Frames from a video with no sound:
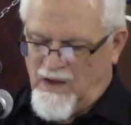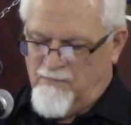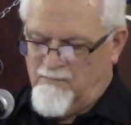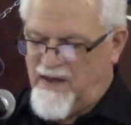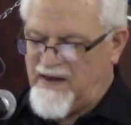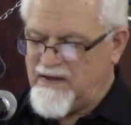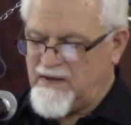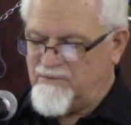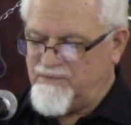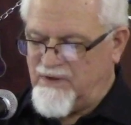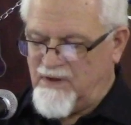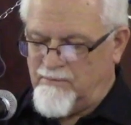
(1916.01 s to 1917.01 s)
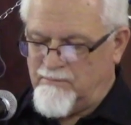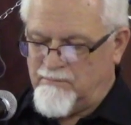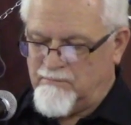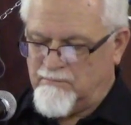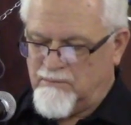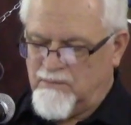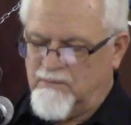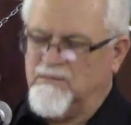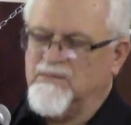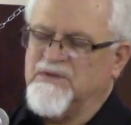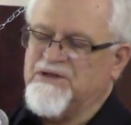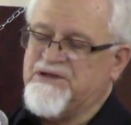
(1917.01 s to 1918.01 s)
Many of them
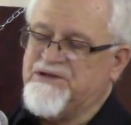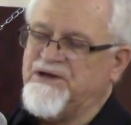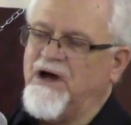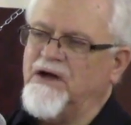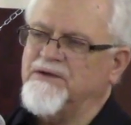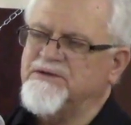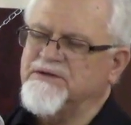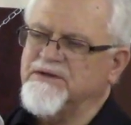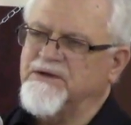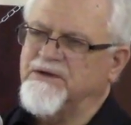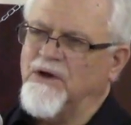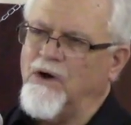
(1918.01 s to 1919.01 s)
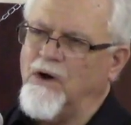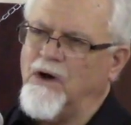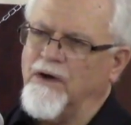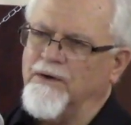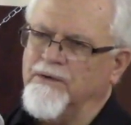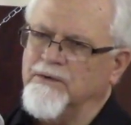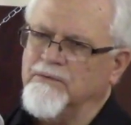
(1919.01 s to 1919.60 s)
judge God.